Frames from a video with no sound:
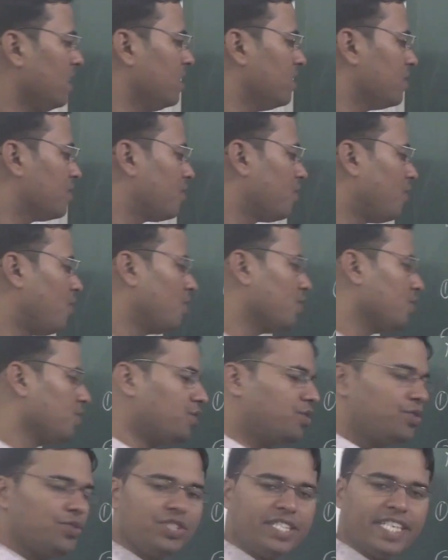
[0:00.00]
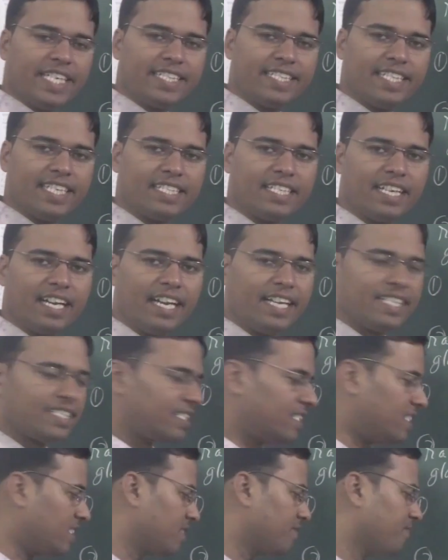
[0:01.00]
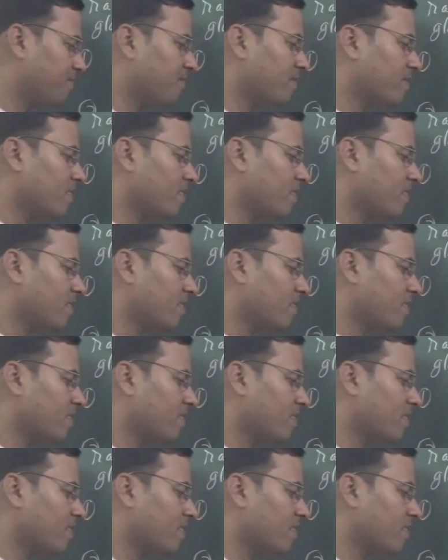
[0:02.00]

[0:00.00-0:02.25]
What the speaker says: So using this relation,